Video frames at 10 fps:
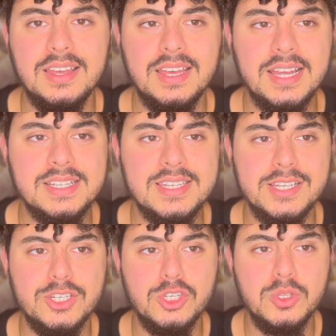It's
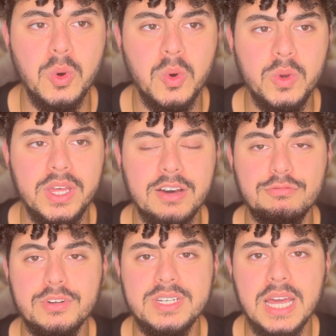his story of
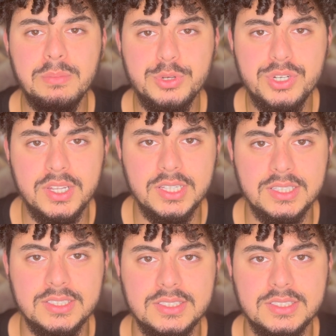redemption,